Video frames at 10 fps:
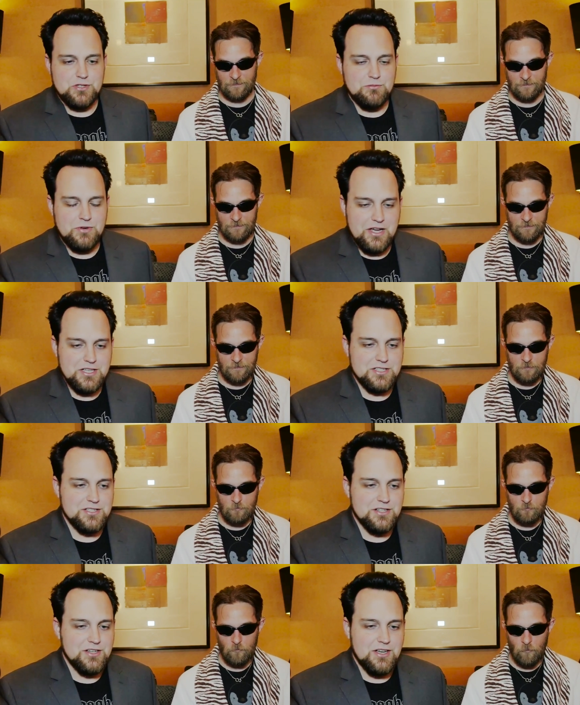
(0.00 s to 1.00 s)
Speaker 1: some
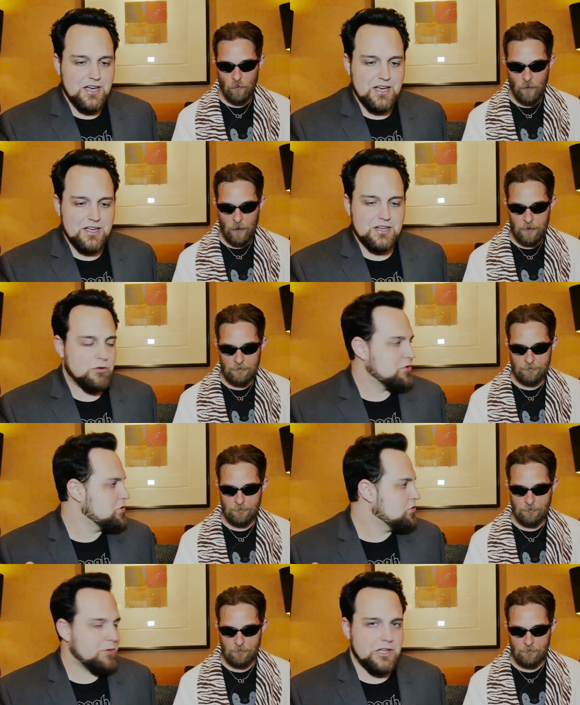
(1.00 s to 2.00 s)
nice, uh, you know,
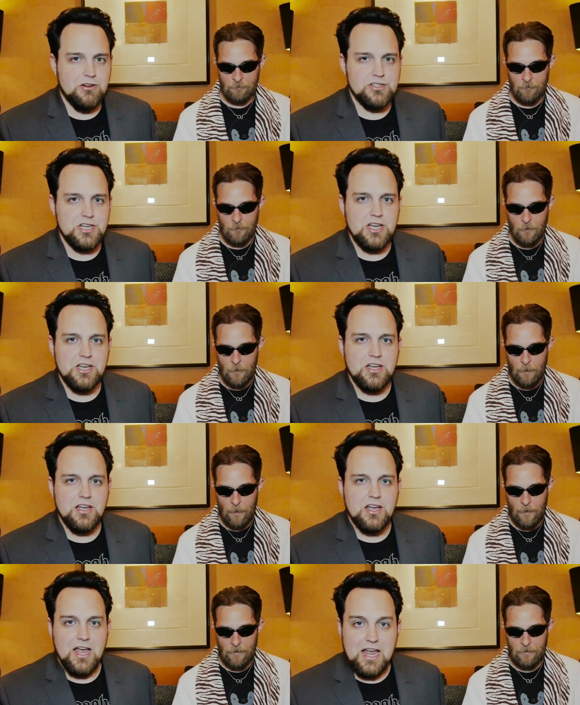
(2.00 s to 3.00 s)
renewable energy,
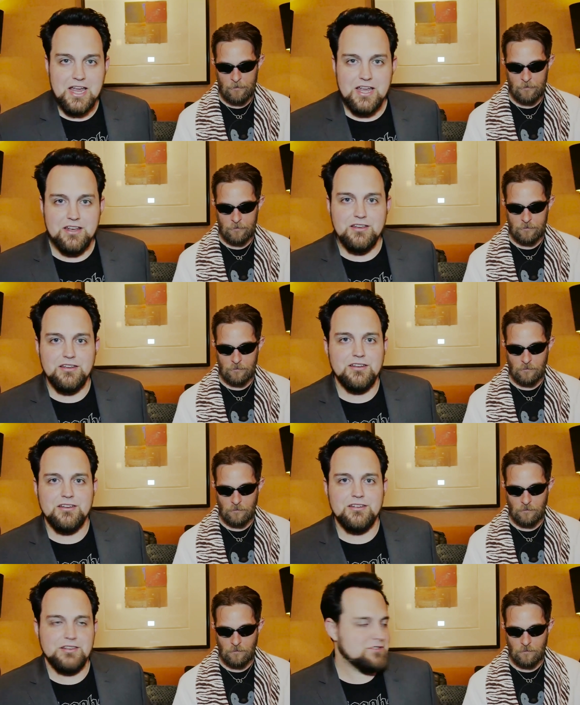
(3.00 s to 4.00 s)
and
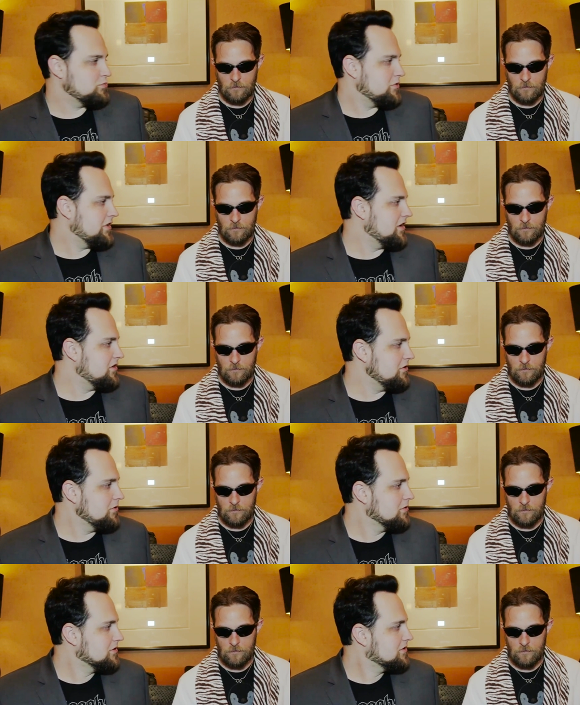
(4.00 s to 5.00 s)
it's just what are they going to
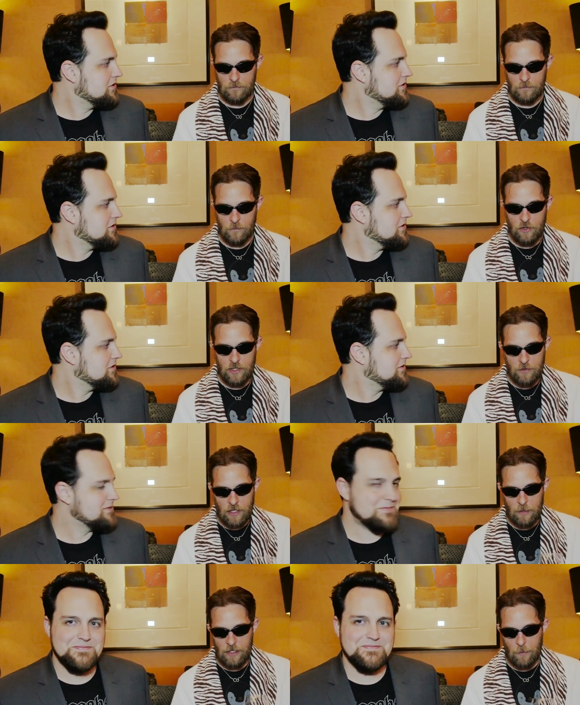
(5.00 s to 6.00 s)
do?
Speaker 2: Well,
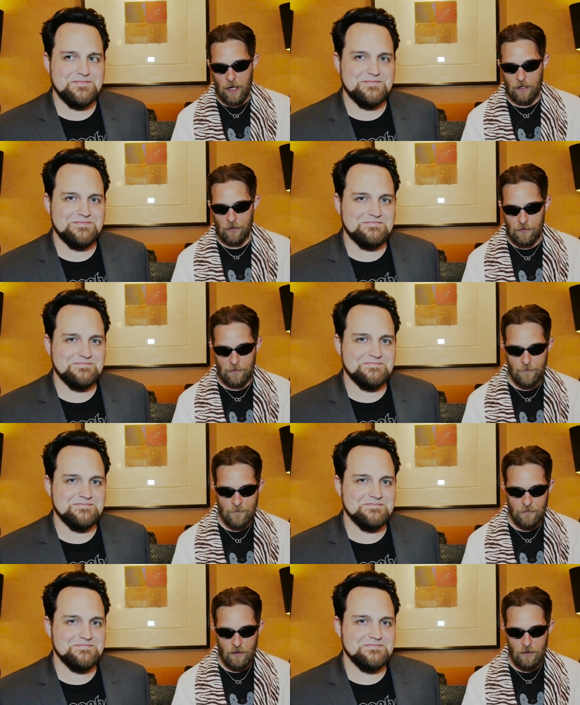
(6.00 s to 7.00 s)
someone's got to make the panels.
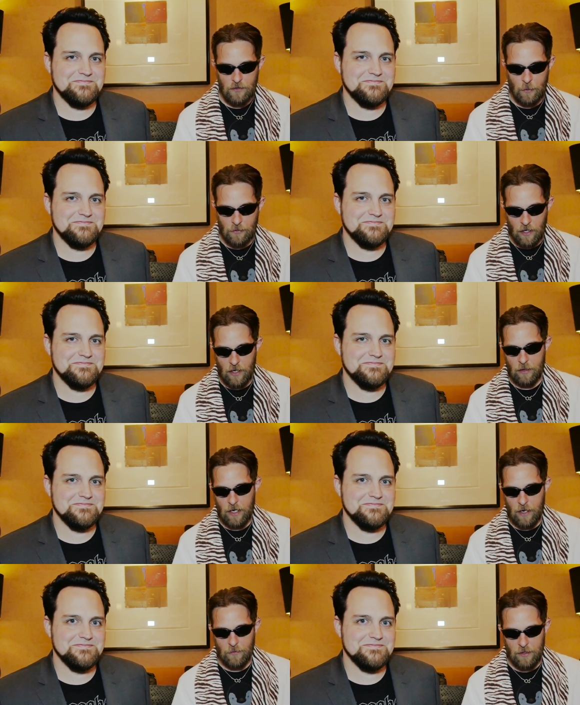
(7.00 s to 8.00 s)
Someone's got
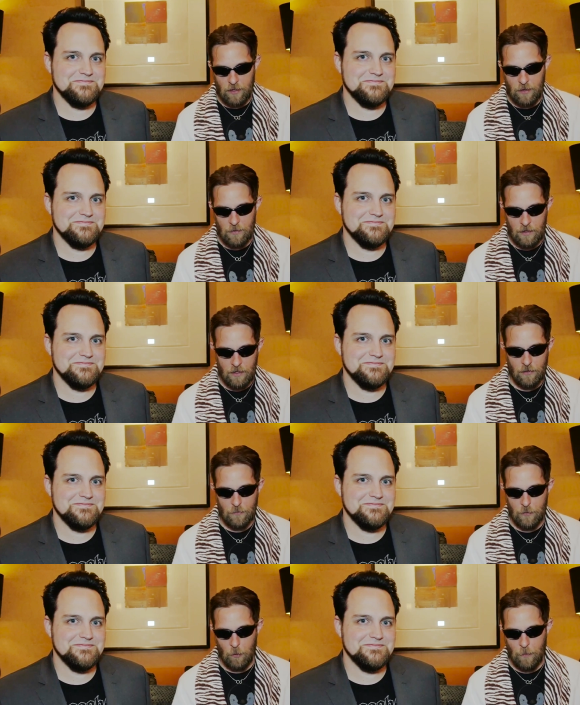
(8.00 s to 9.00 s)
to have the, uh, the you know the
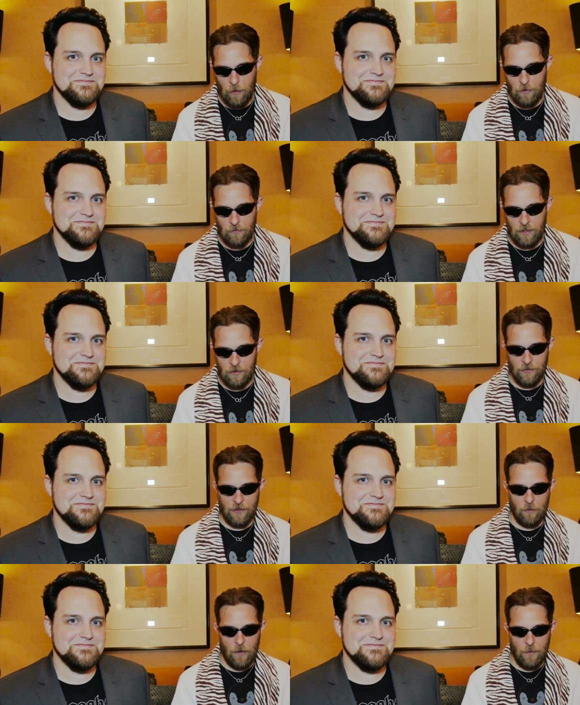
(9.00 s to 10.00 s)
fuel powered vehicles
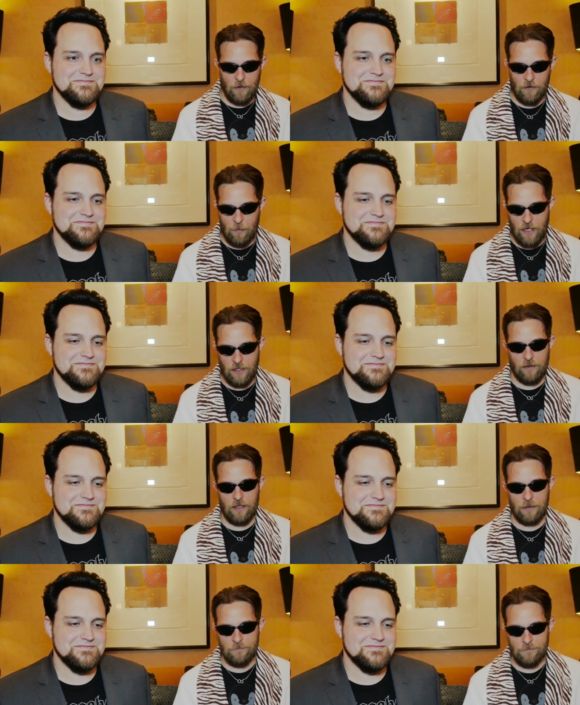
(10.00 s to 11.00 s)
to go out there and smash
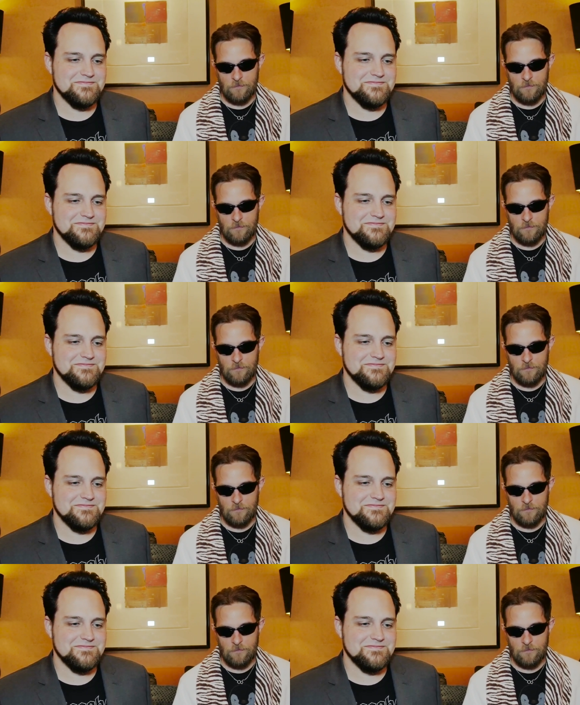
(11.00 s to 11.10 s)
everything.